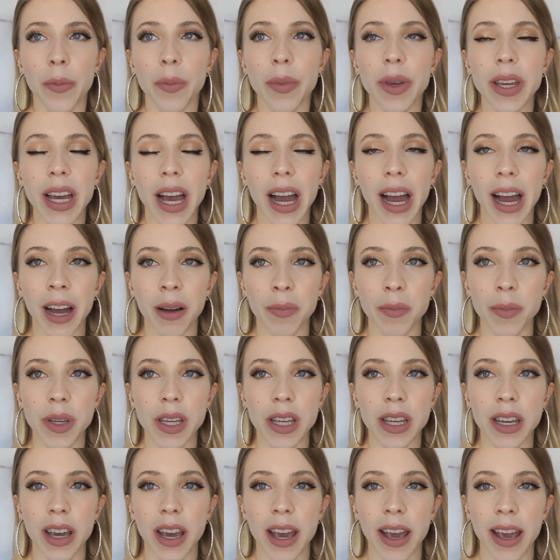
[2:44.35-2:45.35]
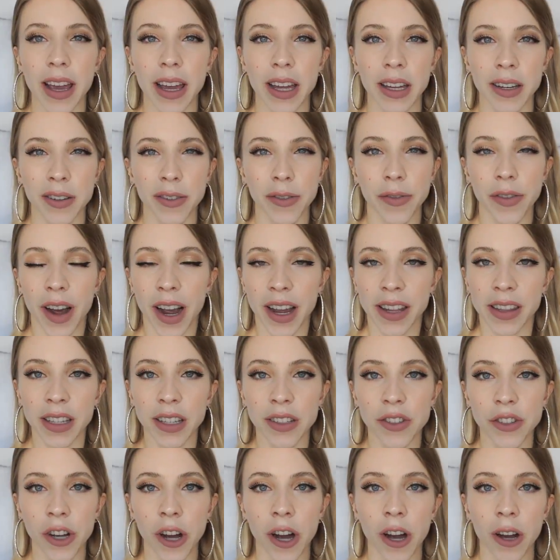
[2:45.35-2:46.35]
be happy and find
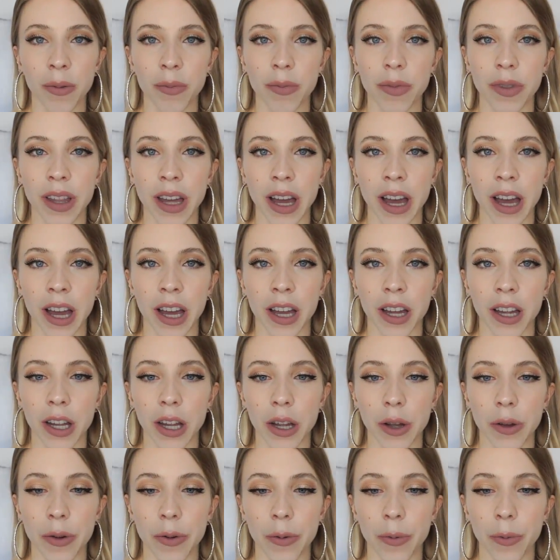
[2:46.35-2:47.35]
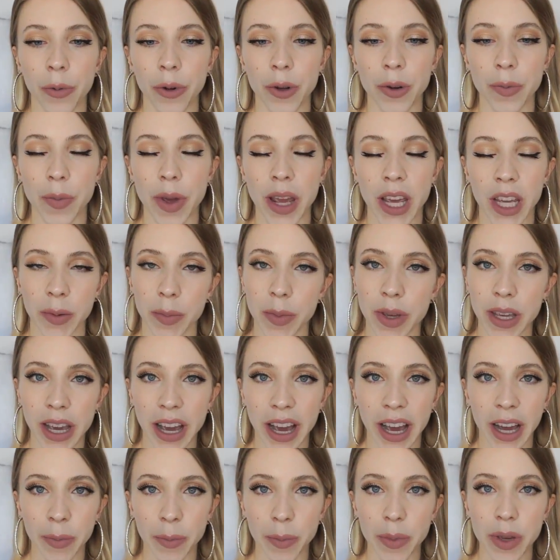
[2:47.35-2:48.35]
the job that would make me
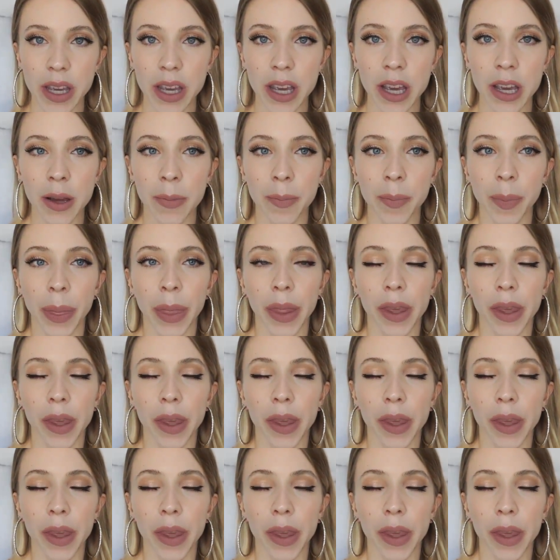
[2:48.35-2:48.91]
happy.